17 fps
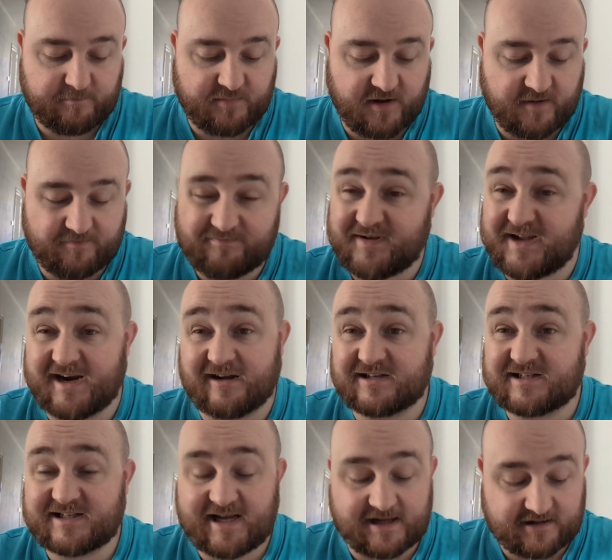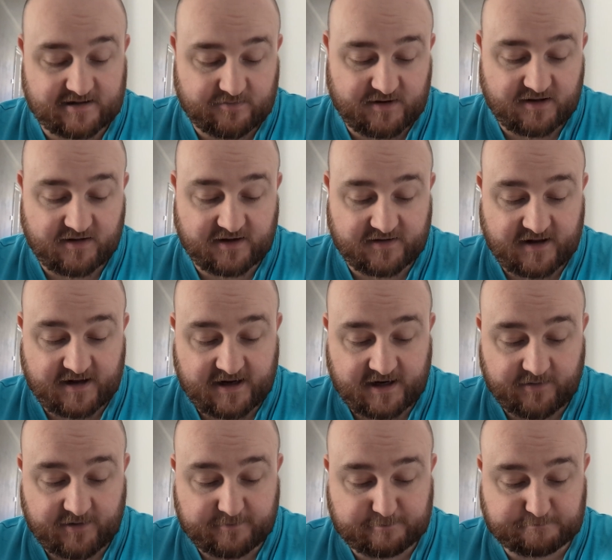But peanuts tend to be like that
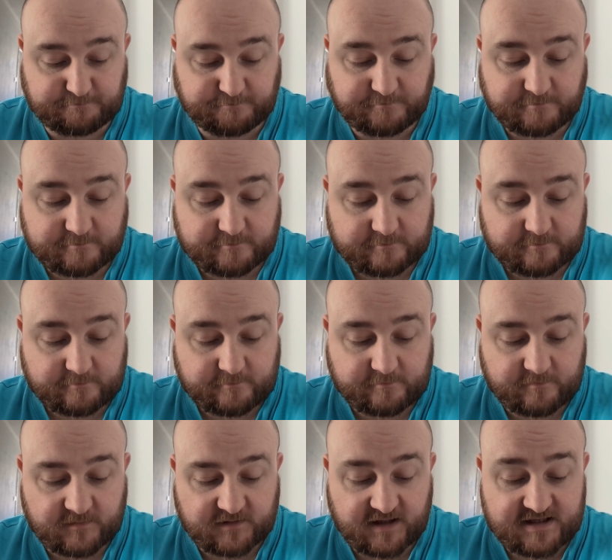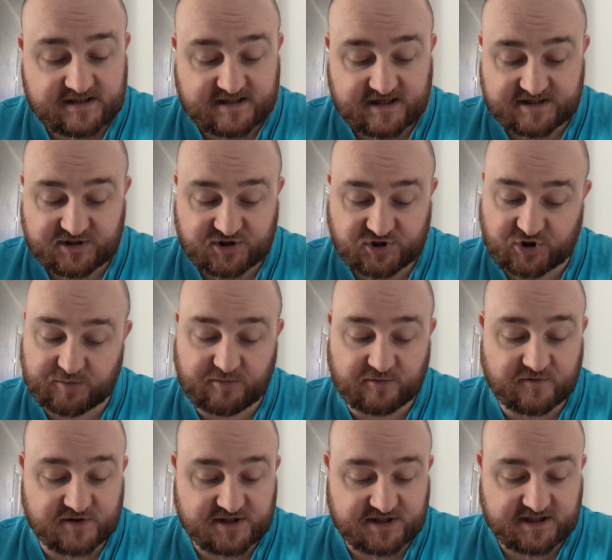anyway. It says it's
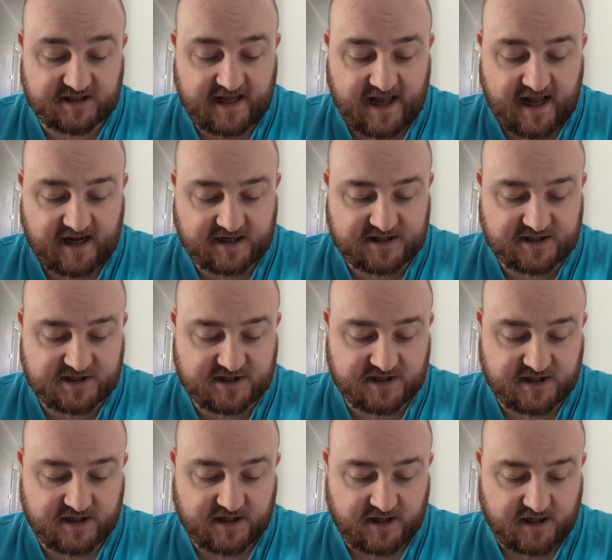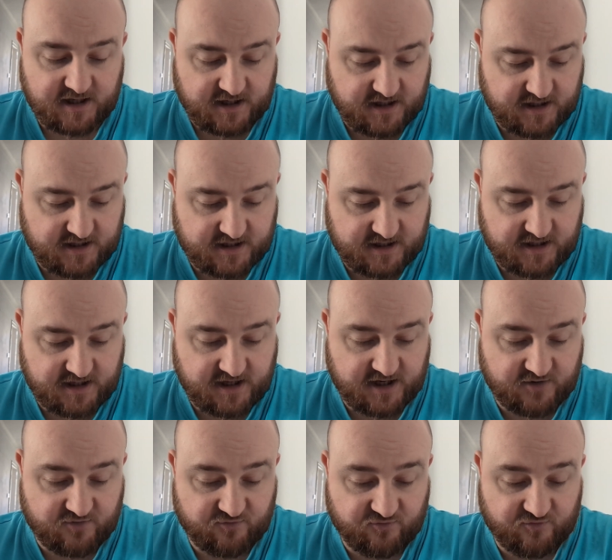suitable for celiacs. You
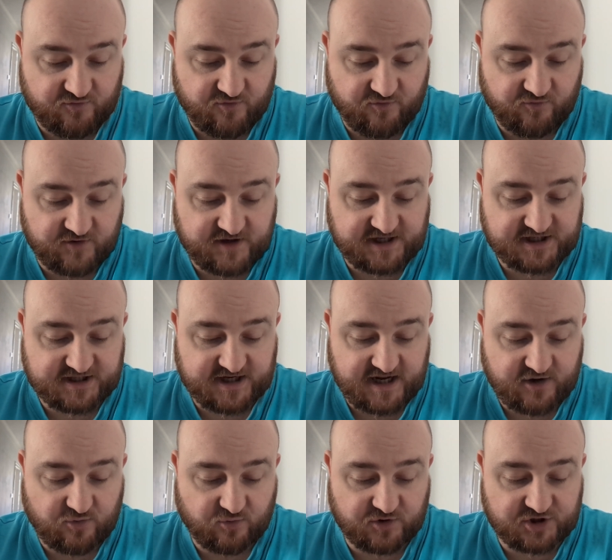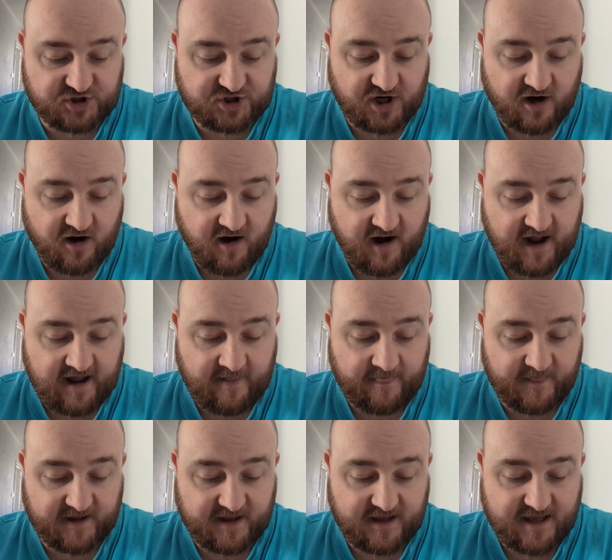can recycle the jar
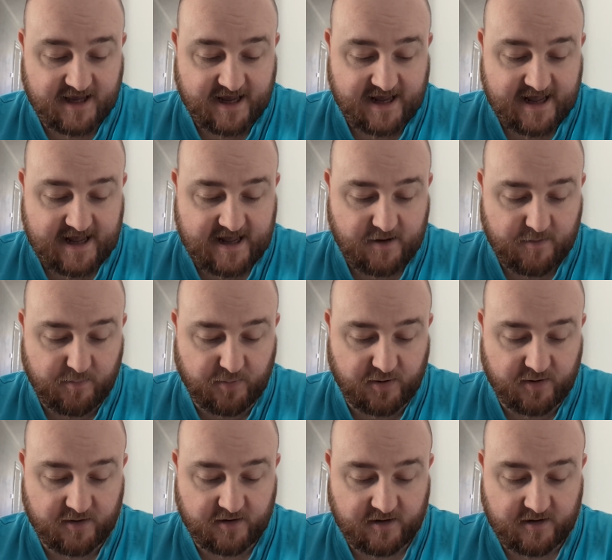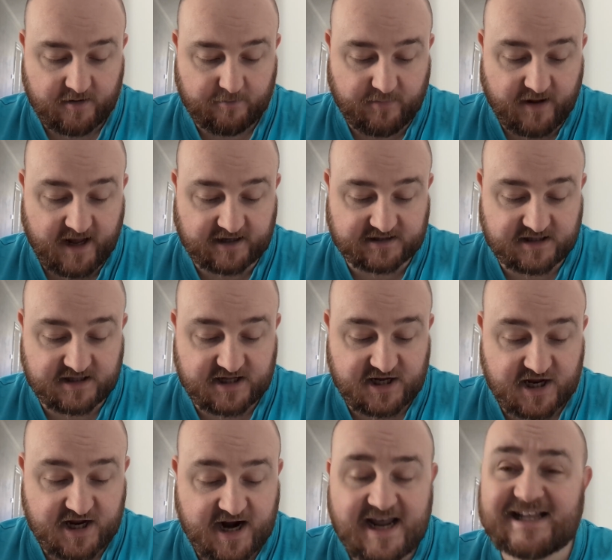and the cap. Packed in the
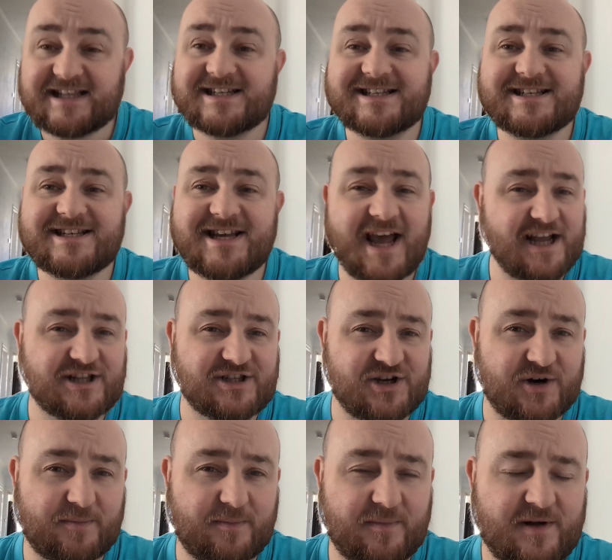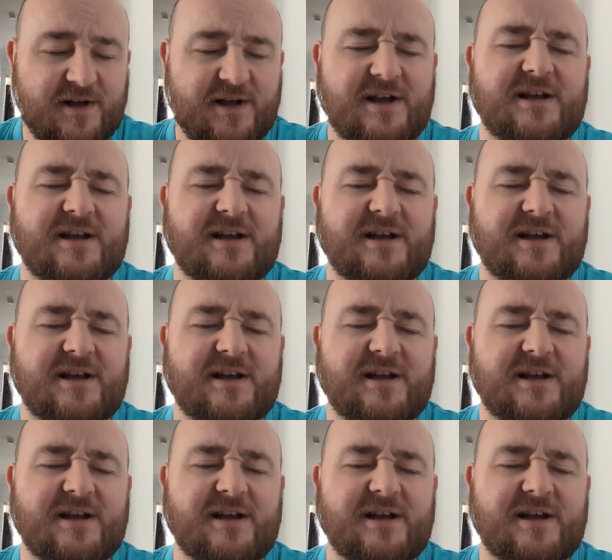United Kingdom.